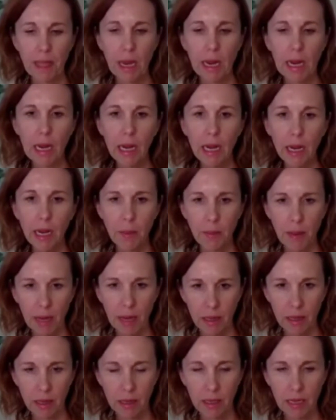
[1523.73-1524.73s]
healing
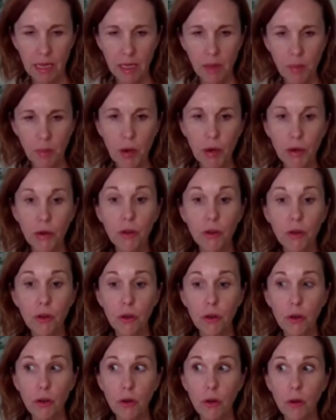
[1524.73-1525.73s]
methods, as opposed
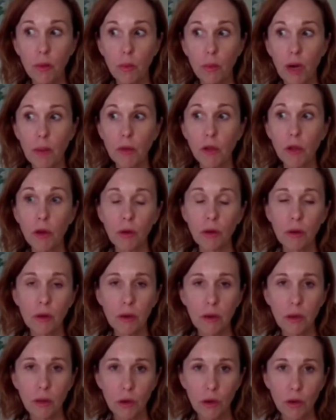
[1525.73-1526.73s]
to perhaps
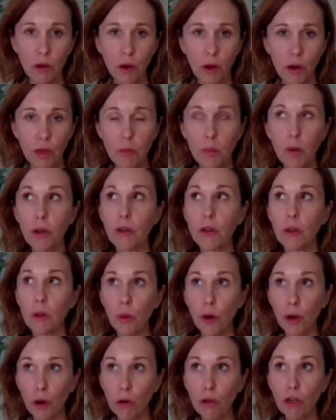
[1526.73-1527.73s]
as opposed to the
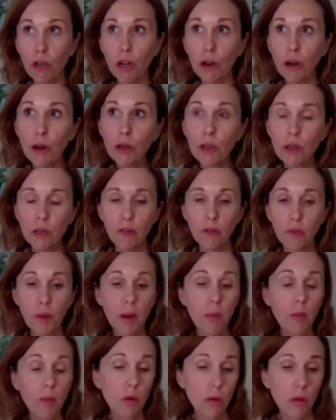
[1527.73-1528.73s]
word alternative,
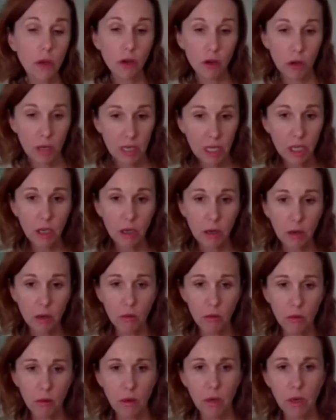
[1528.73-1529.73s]
but more the
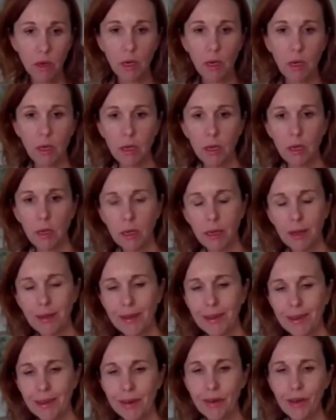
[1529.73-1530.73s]
traditional
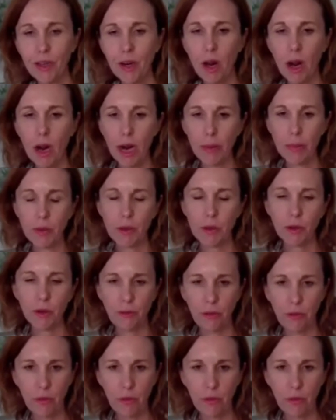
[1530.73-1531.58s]
types of